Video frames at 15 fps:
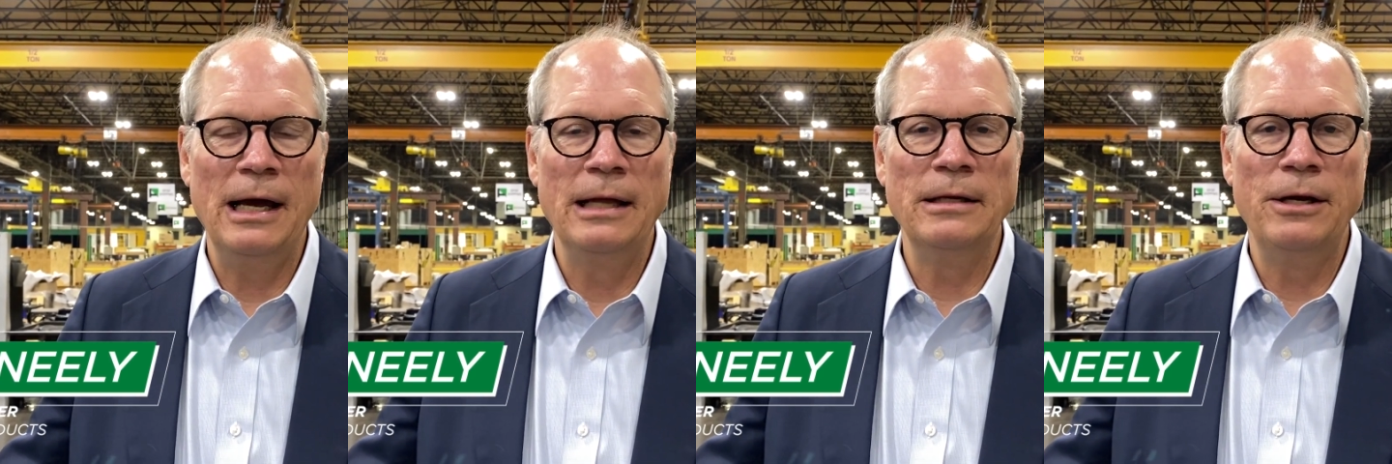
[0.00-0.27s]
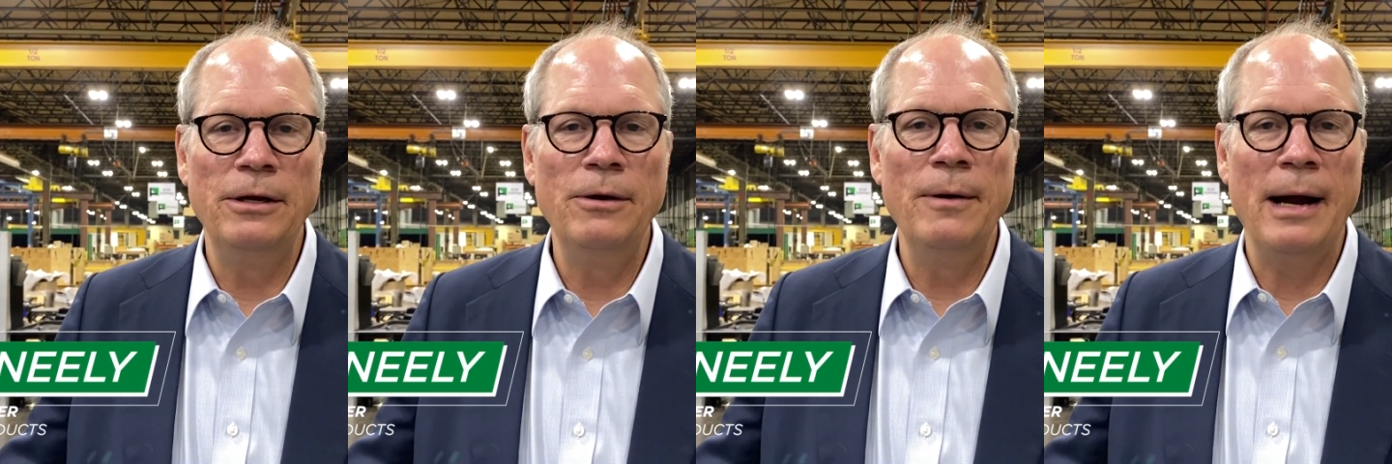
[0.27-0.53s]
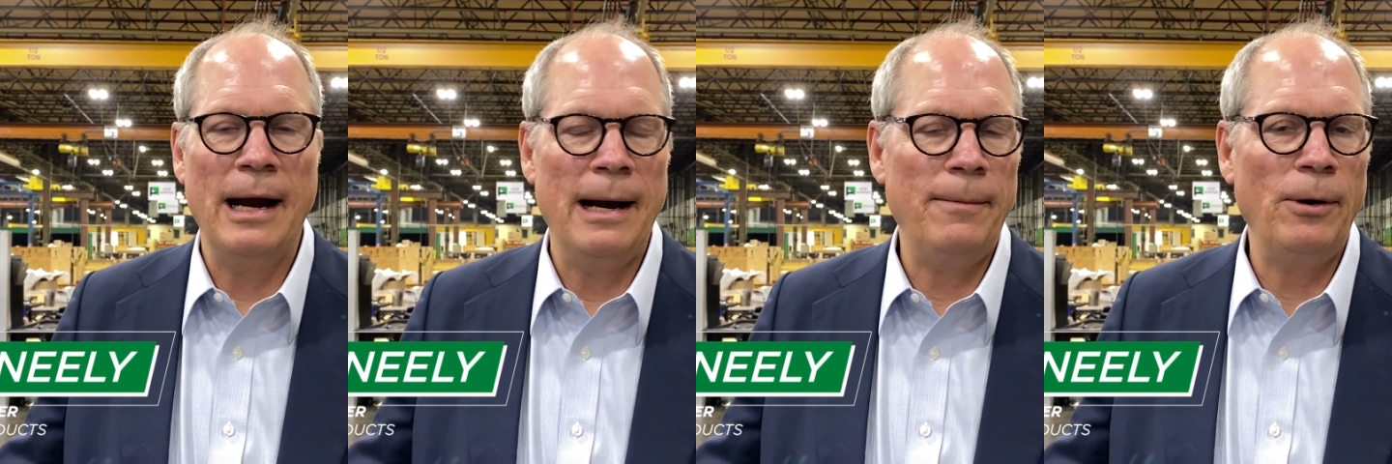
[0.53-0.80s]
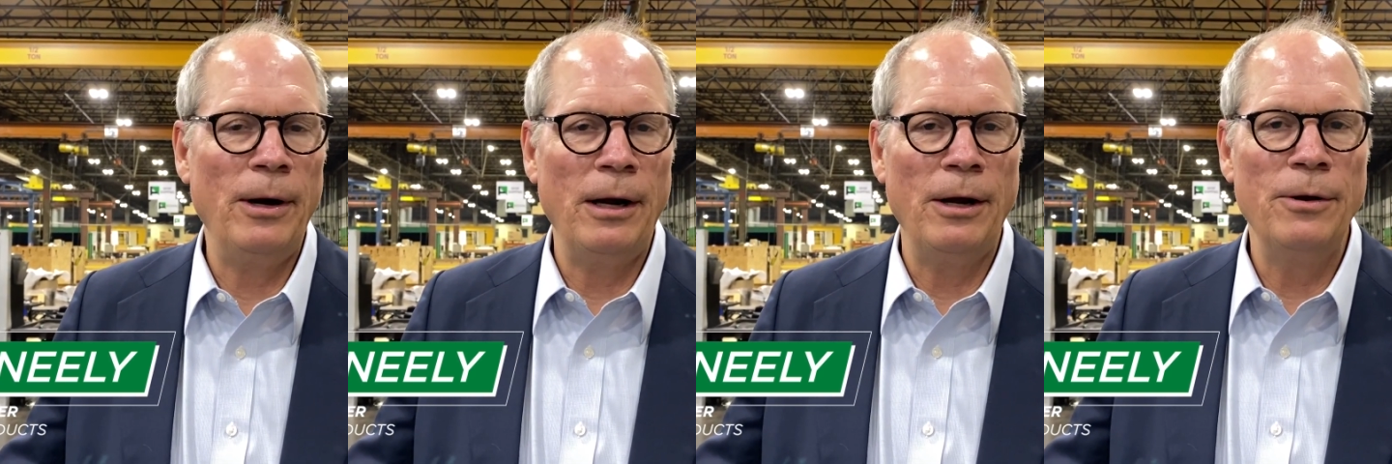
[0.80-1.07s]
in the new
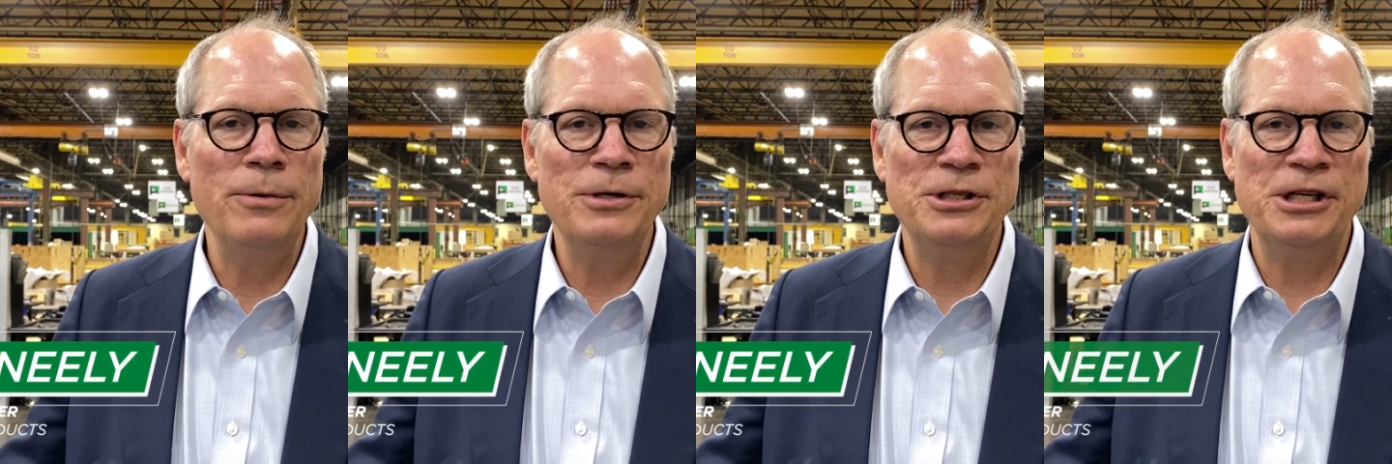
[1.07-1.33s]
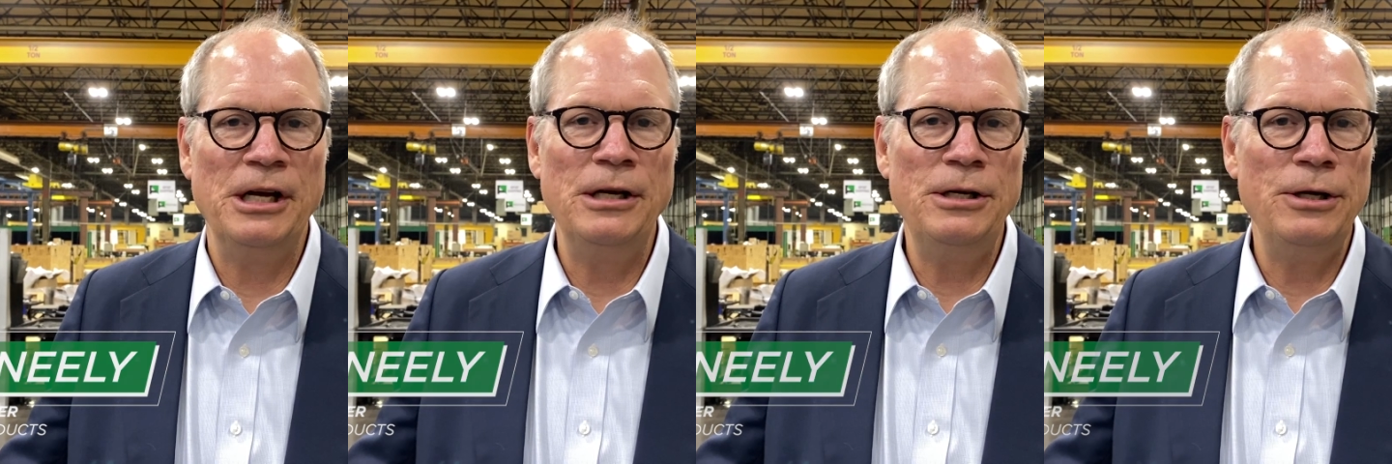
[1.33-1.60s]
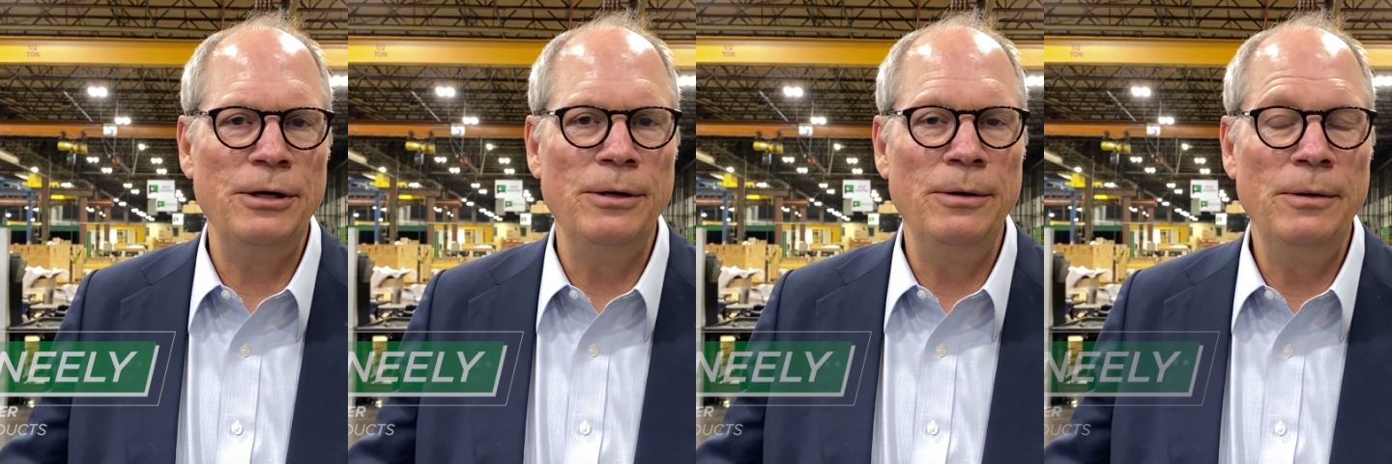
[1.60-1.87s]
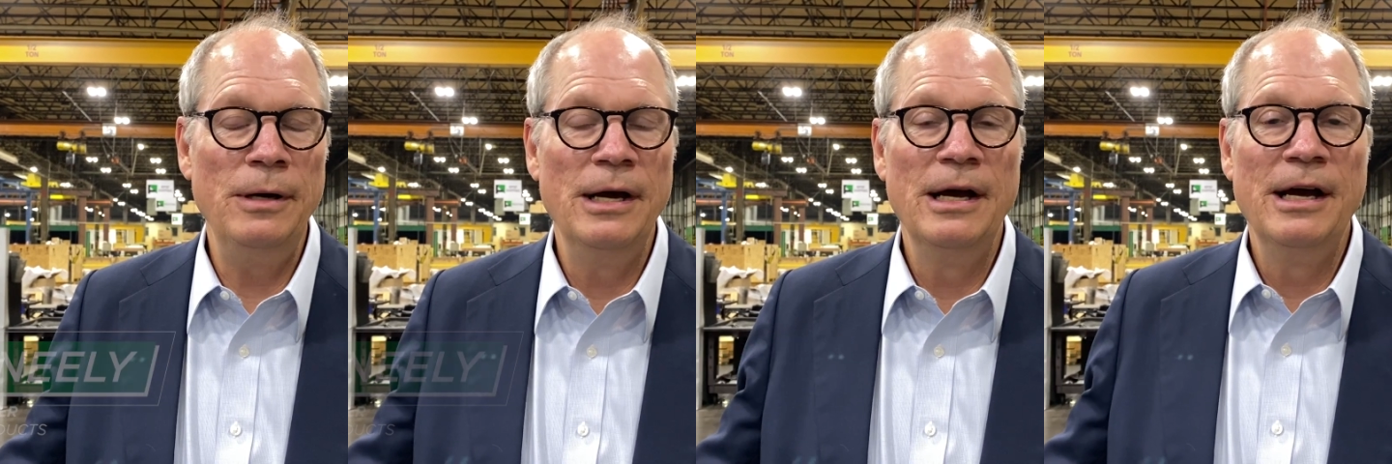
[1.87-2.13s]
Amarillo Gen 2